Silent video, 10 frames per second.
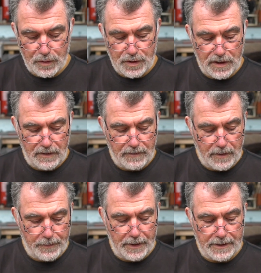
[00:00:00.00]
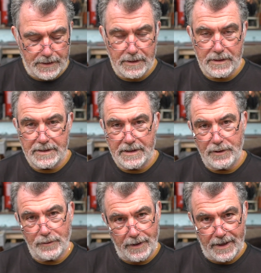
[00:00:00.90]
achieve the ability to see
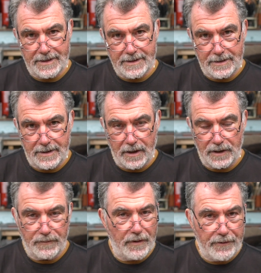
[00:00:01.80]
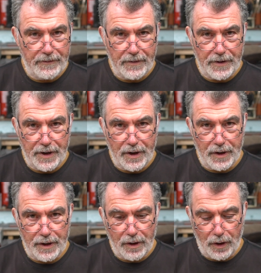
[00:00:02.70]
your lights and darks very, very
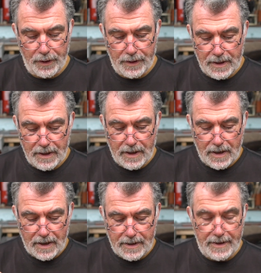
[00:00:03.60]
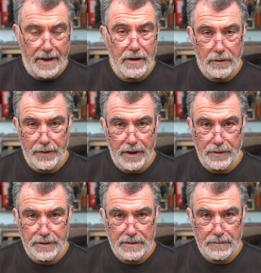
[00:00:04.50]
early on. Nail
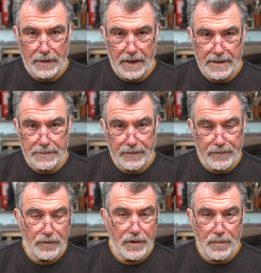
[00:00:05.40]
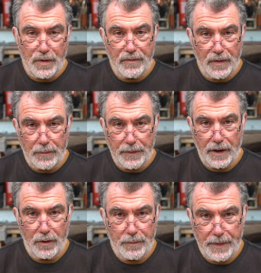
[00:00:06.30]
those in place before you move on with the
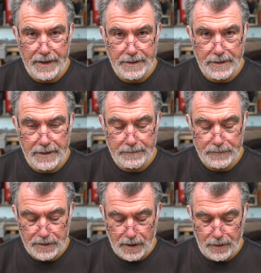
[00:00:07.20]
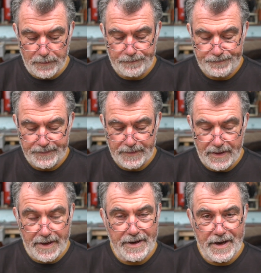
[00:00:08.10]
whole painting. So
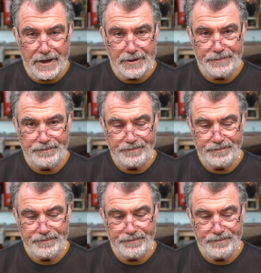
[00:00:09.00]
there you go.